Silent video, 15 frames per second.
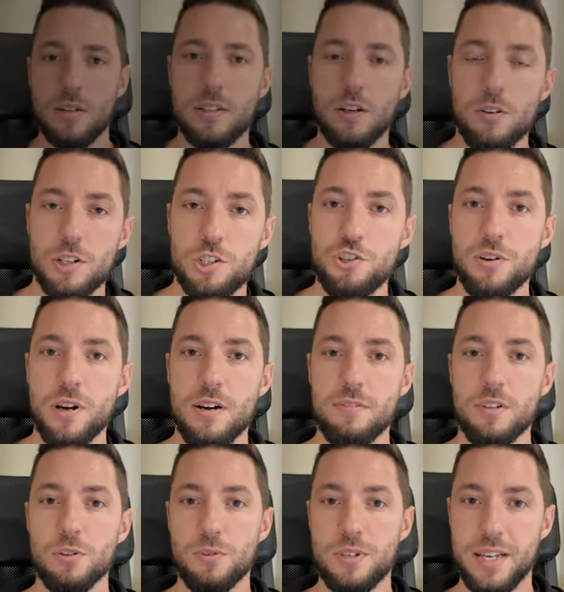Now that you
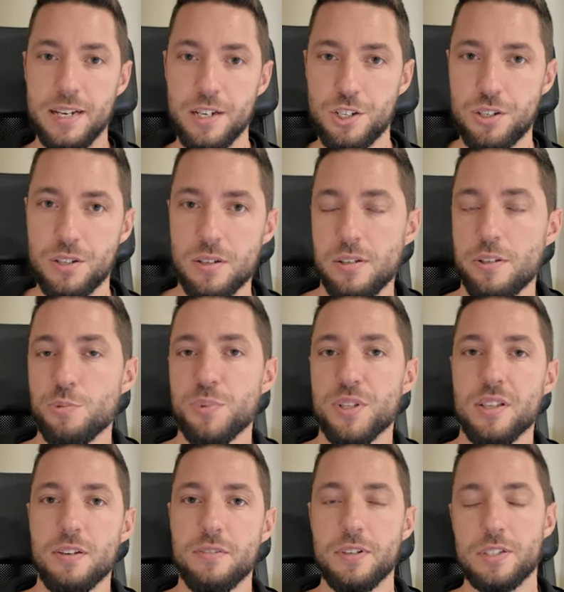have a location and you
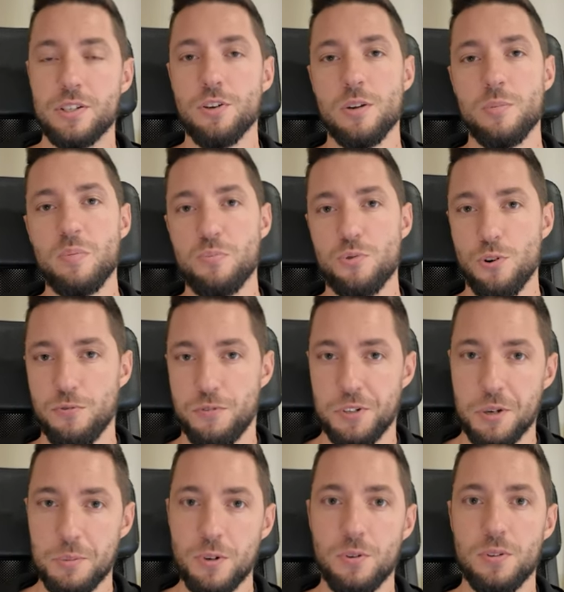believe it's going to be
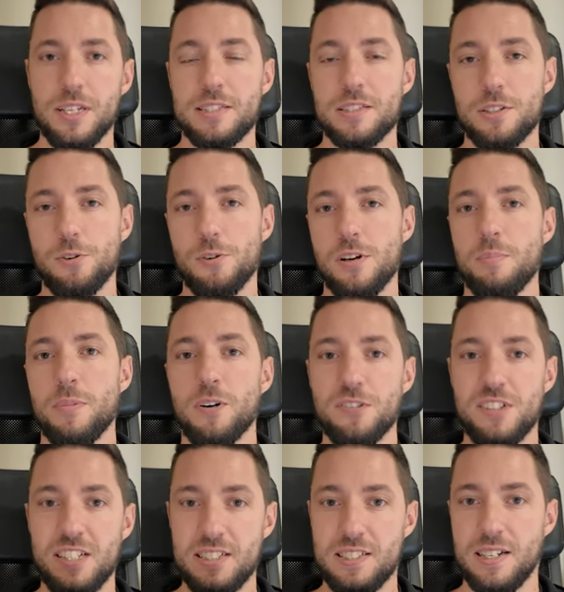profitable, let's talk
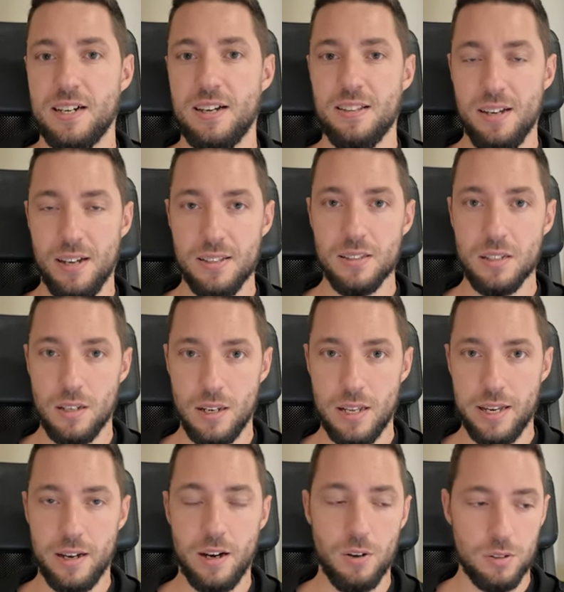about design and
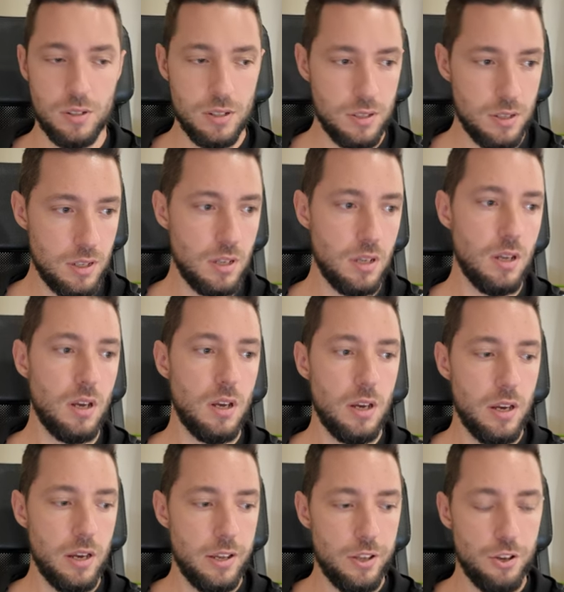layout.
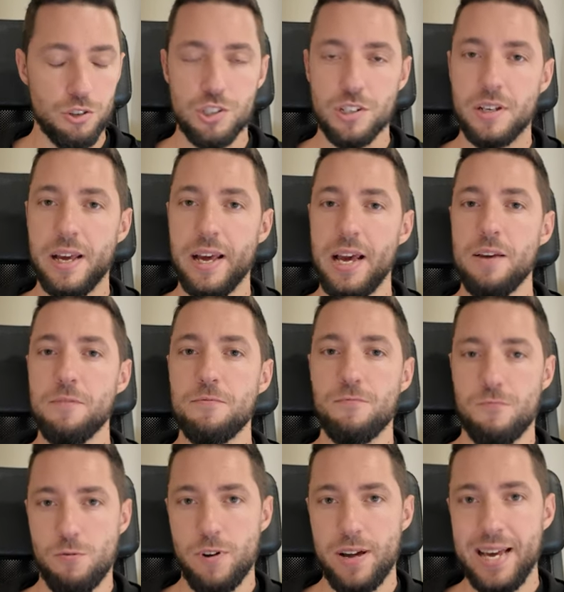You should aim
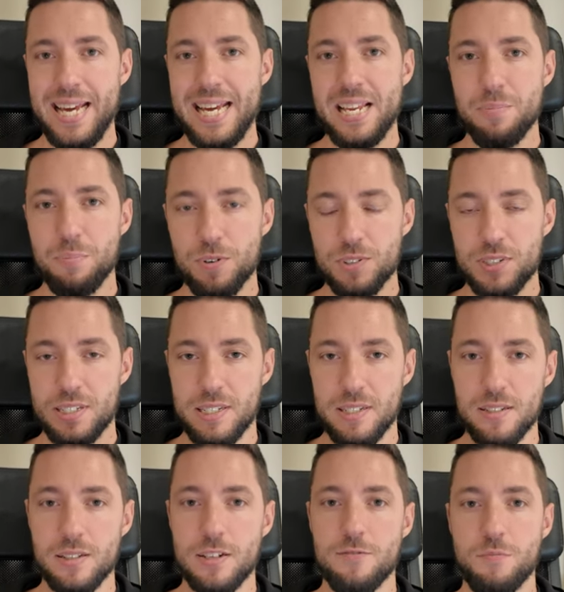for
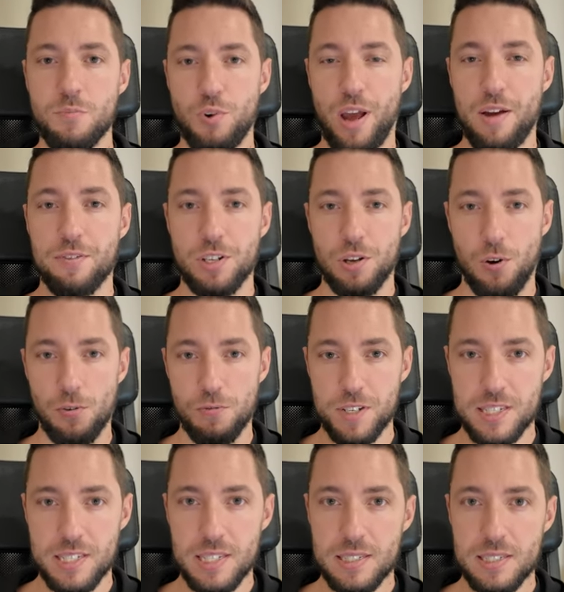80% of private
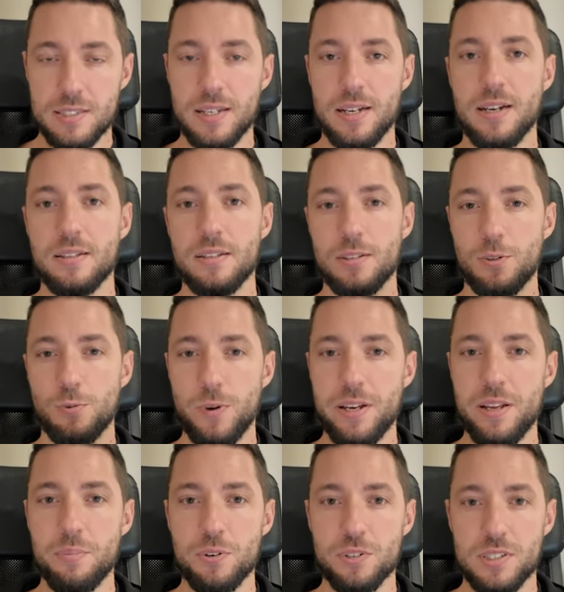offices and
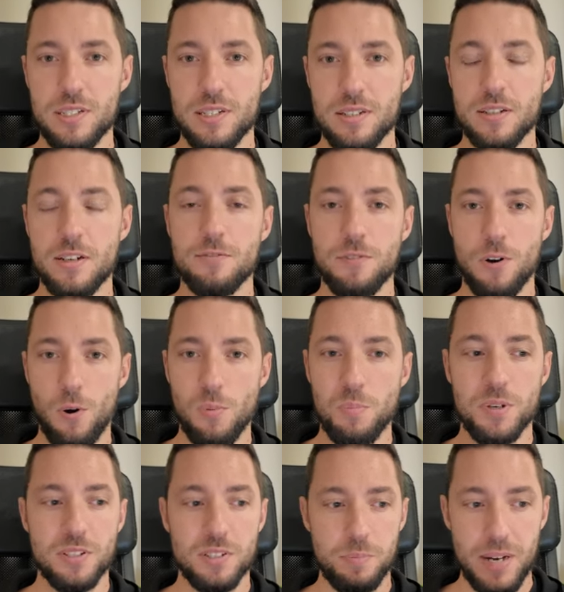20% of
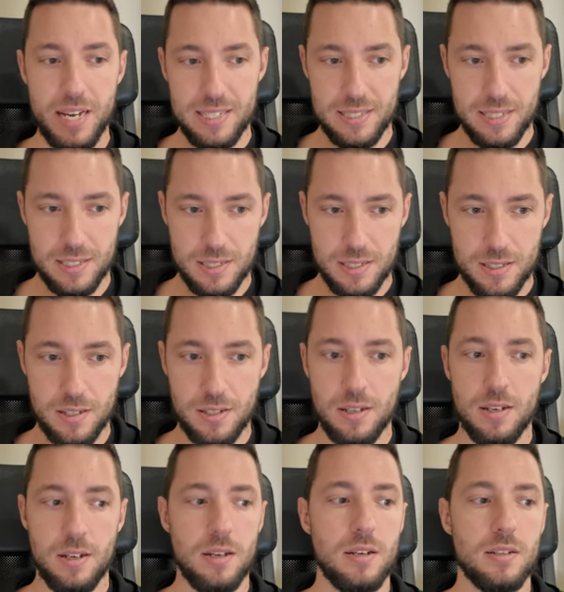open spaces,
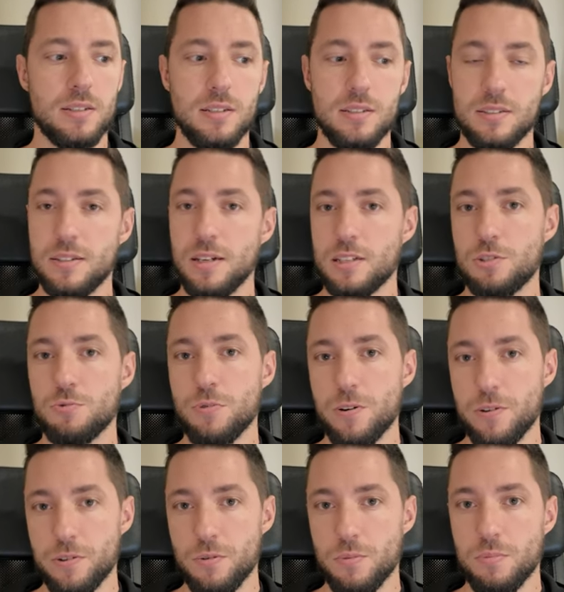since that's
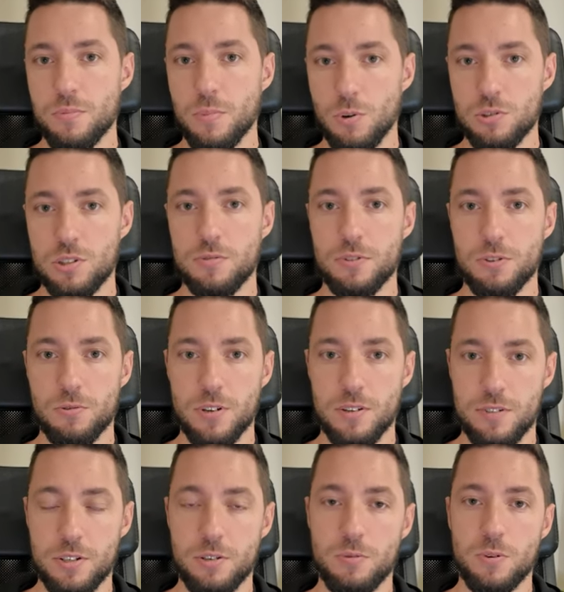where most of your
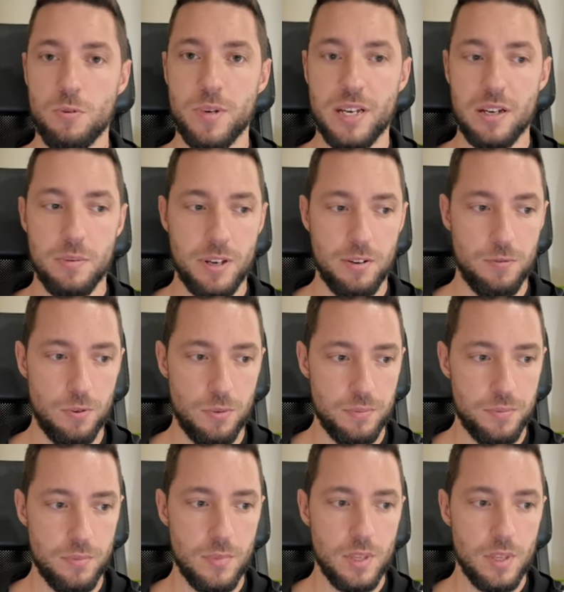revenue will be coming from.